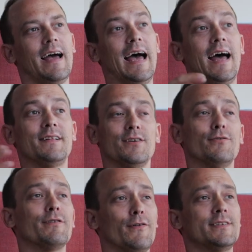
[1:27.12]
and the
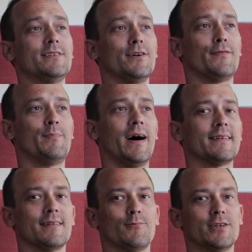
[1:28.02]
University of
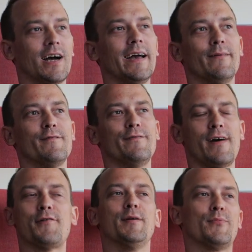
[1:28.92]
Basel, which I am
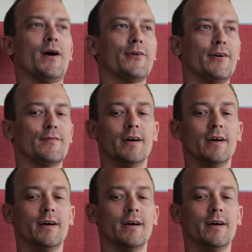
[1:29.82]
very proud of.